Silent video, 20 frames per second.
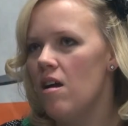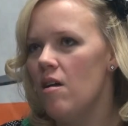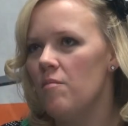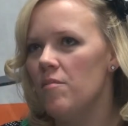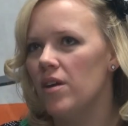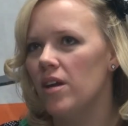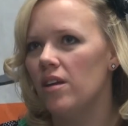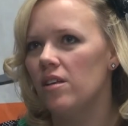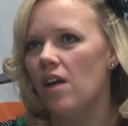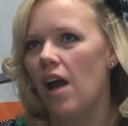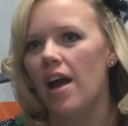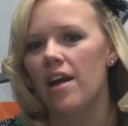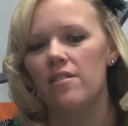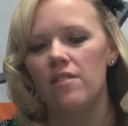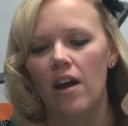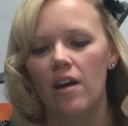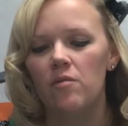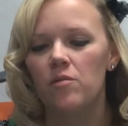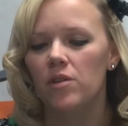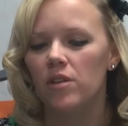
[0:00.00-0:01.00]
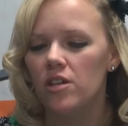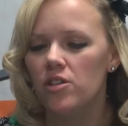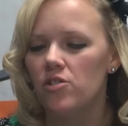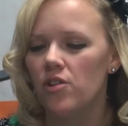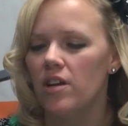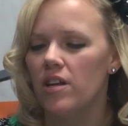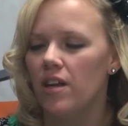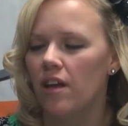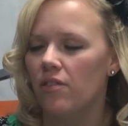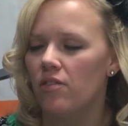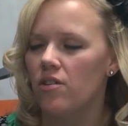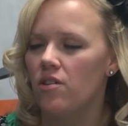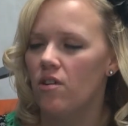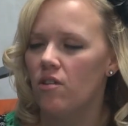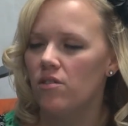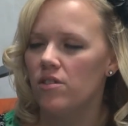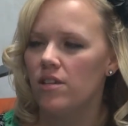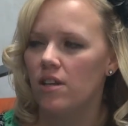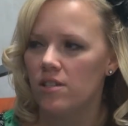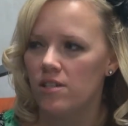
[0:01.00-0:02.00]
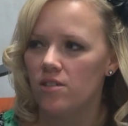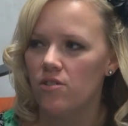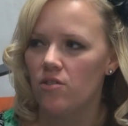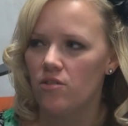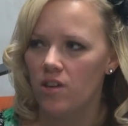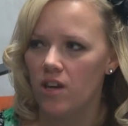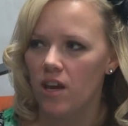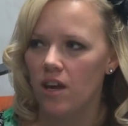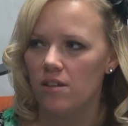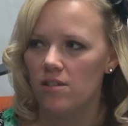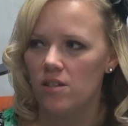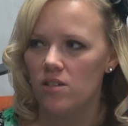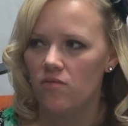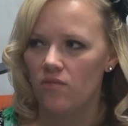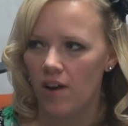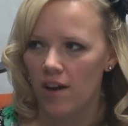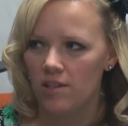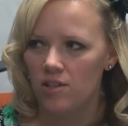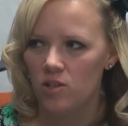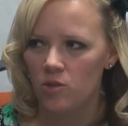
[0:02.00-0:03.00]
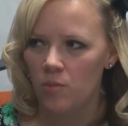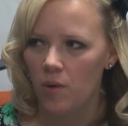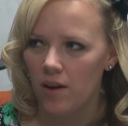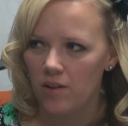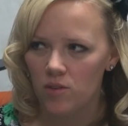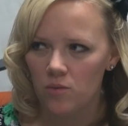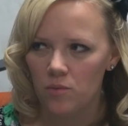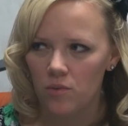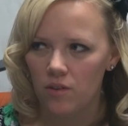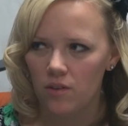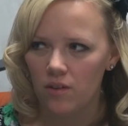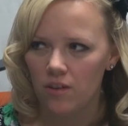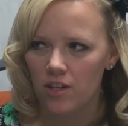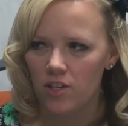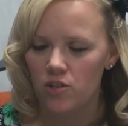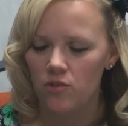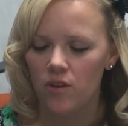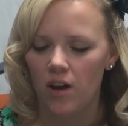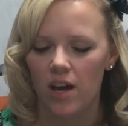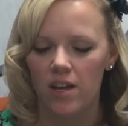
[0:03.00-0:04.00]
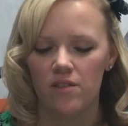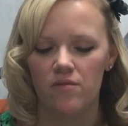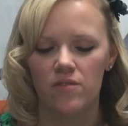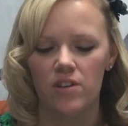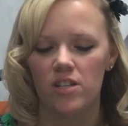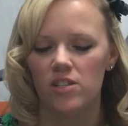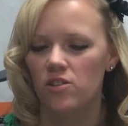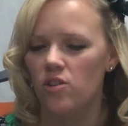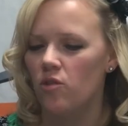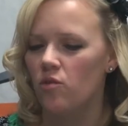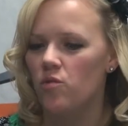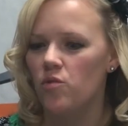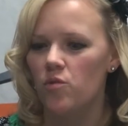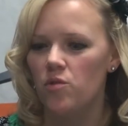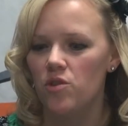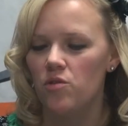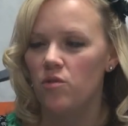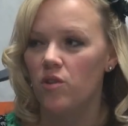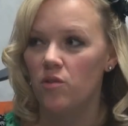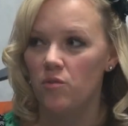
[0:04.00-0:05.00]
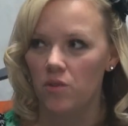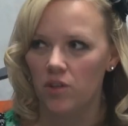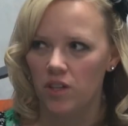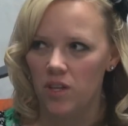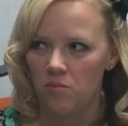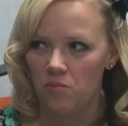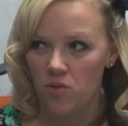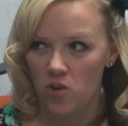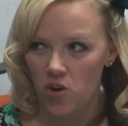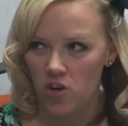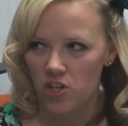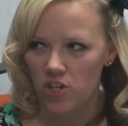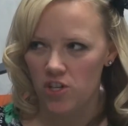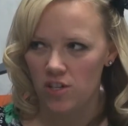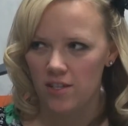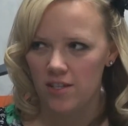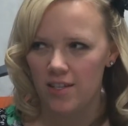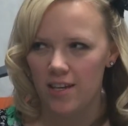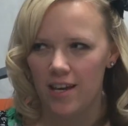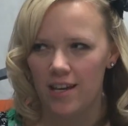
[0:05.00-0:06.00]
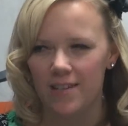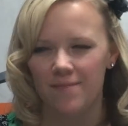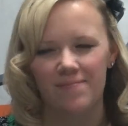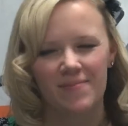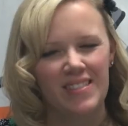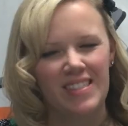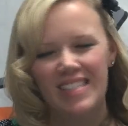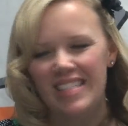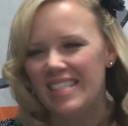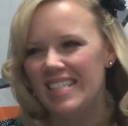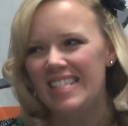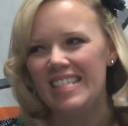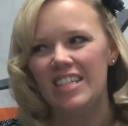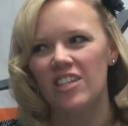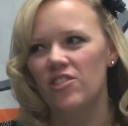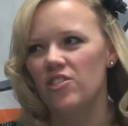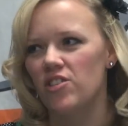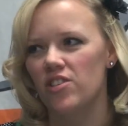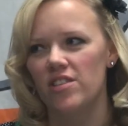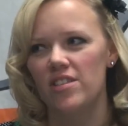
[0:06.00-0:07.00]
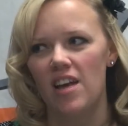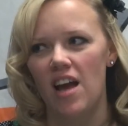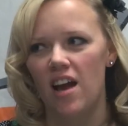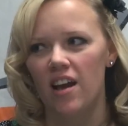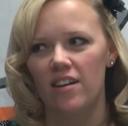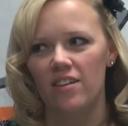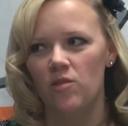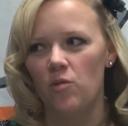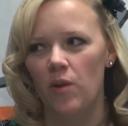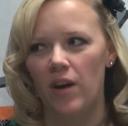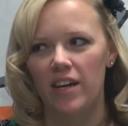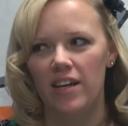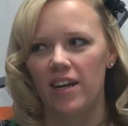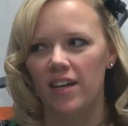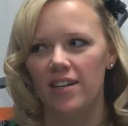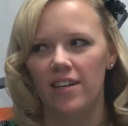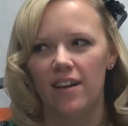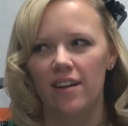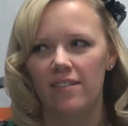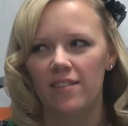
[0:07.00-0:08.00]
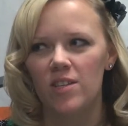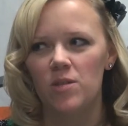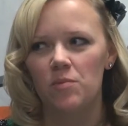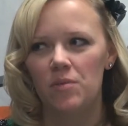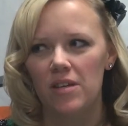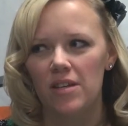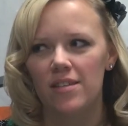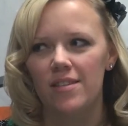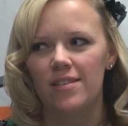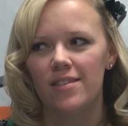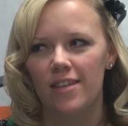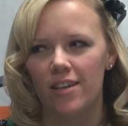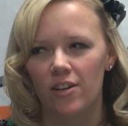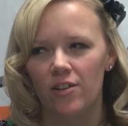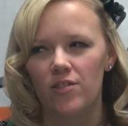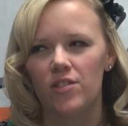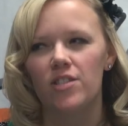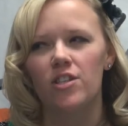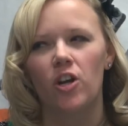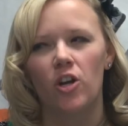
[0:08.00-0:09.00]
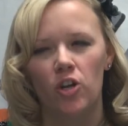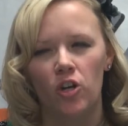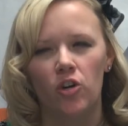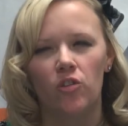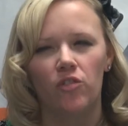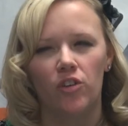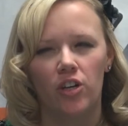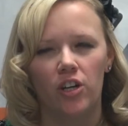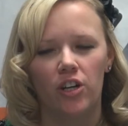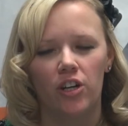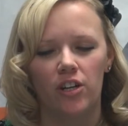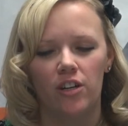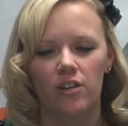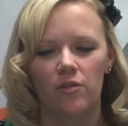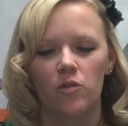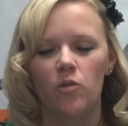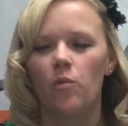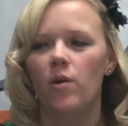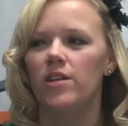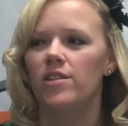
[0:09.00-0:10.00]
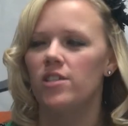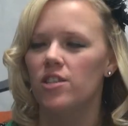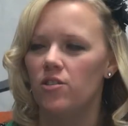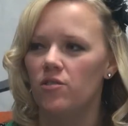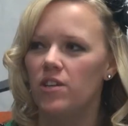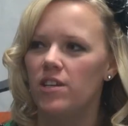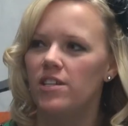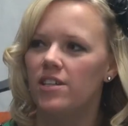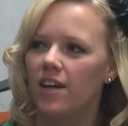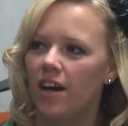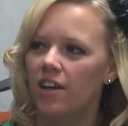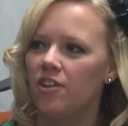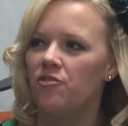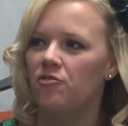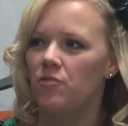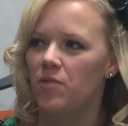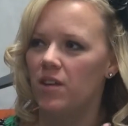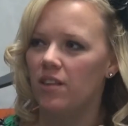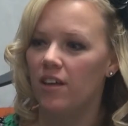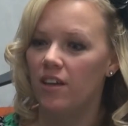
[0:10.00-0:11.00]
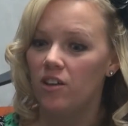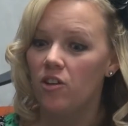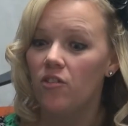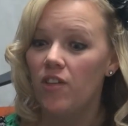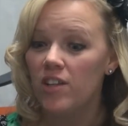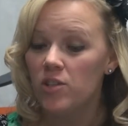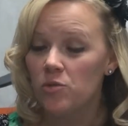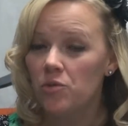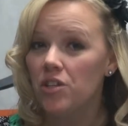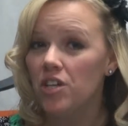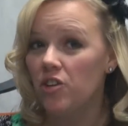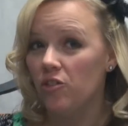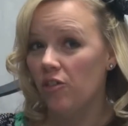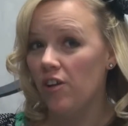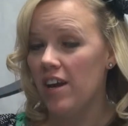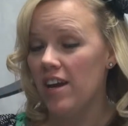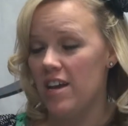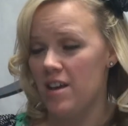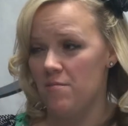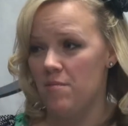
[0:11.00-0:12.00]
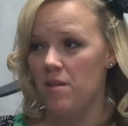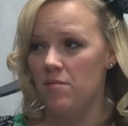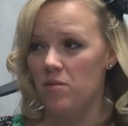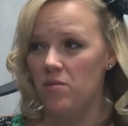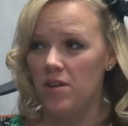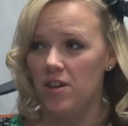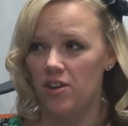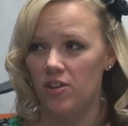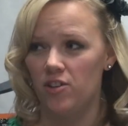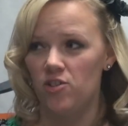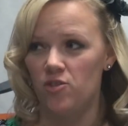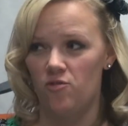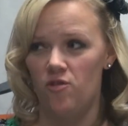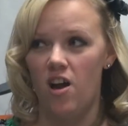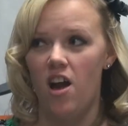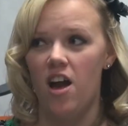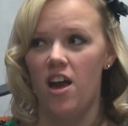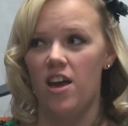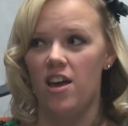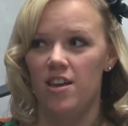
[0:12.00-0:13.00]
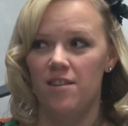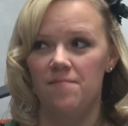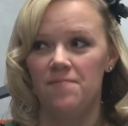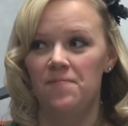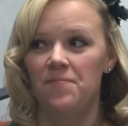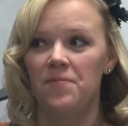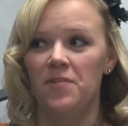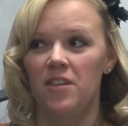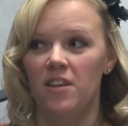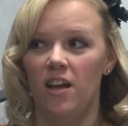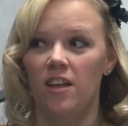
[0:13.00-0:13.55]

I really try to get to know the kids as fast as possible, because you kind of need to know who you can really push and say, you're just not quite cutting it on this piece, start over. The ones that you need to kind of be like, no, that's really great. Maybe we could try